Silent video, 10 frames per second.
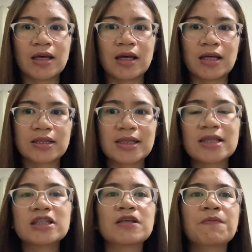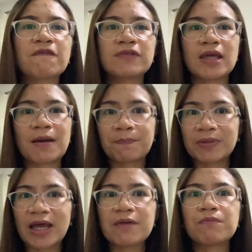Since some of the
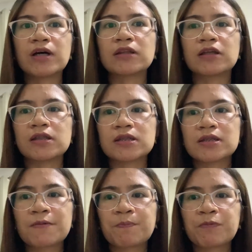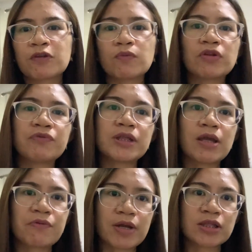apply button will
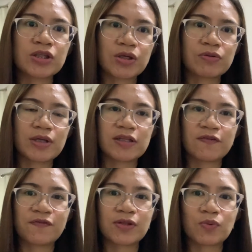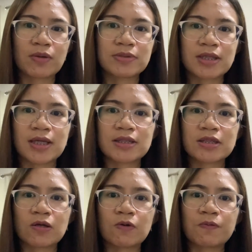redirect you to a different website.
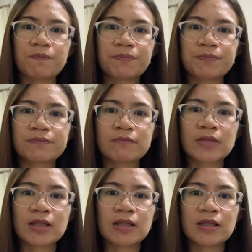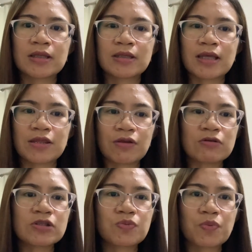So yeah,
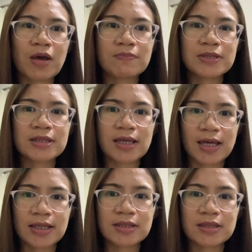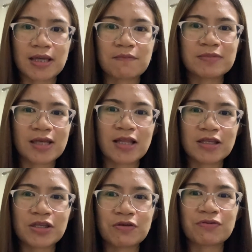those websites, I'm
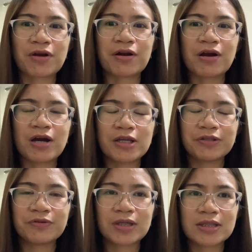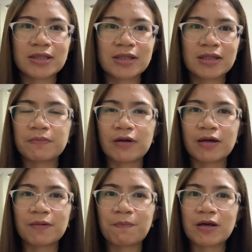telling you, there are hundreds,
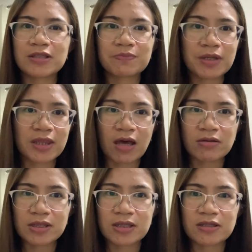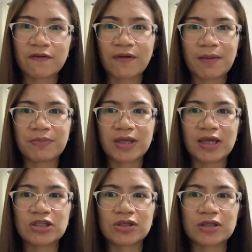possibly thousands of
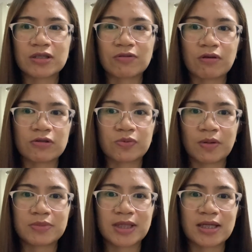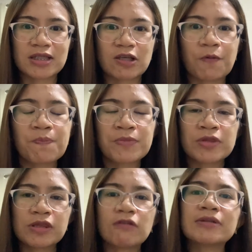applications on those websites. So
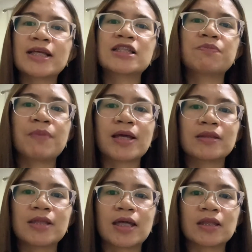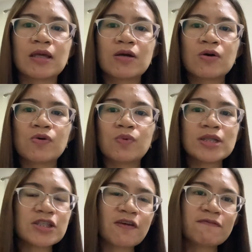don't expect that
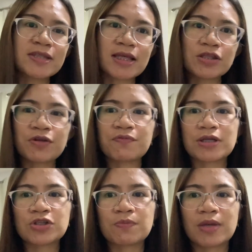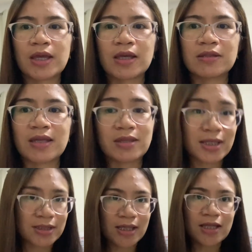once you have sent your resume, then
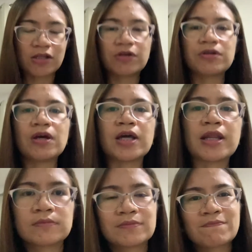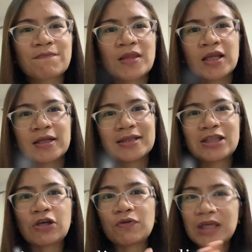that's it, you're done.
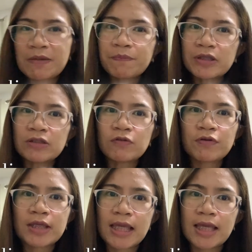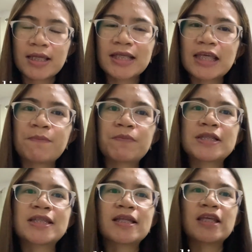So keep on looking, keep on
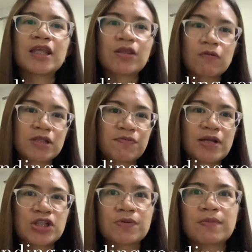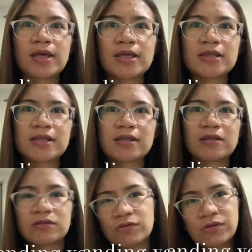sending those resumes
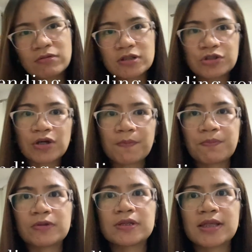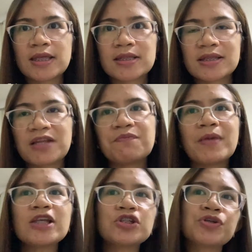to those job postings, and
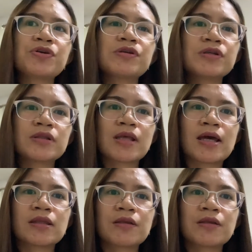make sure that